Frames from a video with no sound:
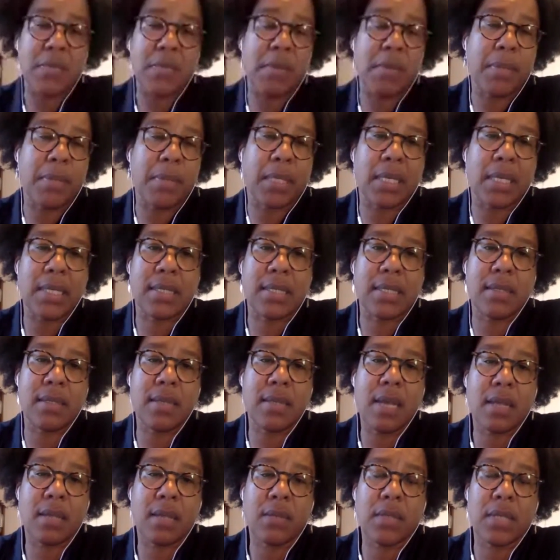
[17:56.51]
because
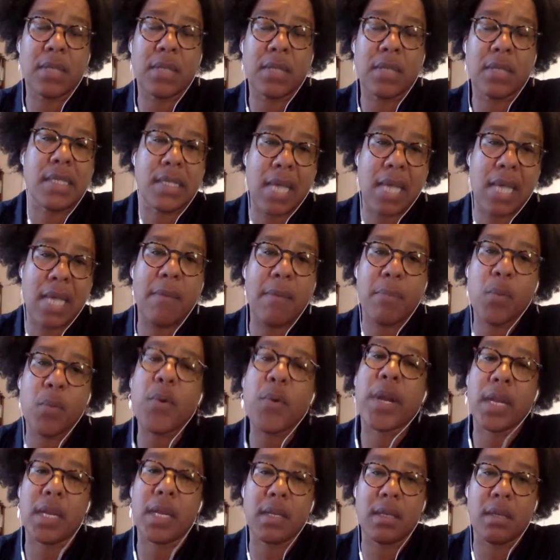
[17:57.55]
not only is that
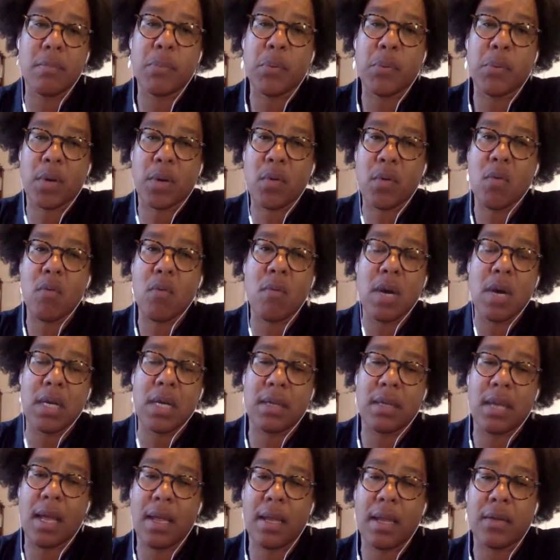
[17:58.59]
point an important
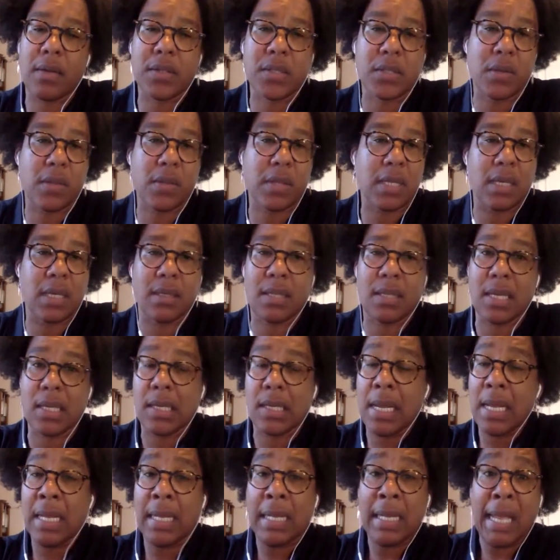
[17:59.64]
one, I also think
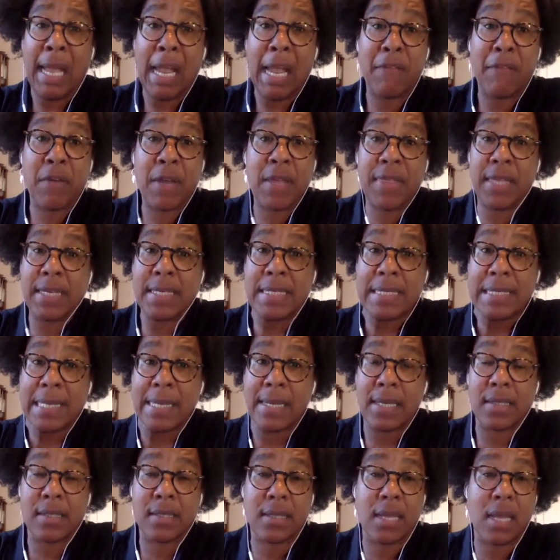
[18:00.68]
that everything
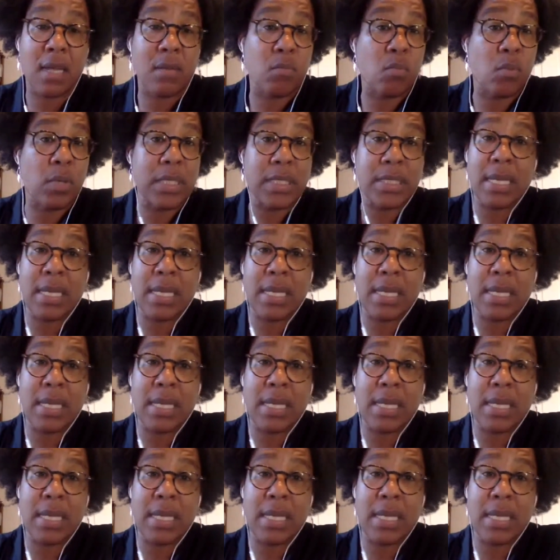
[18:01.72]
Zaya said was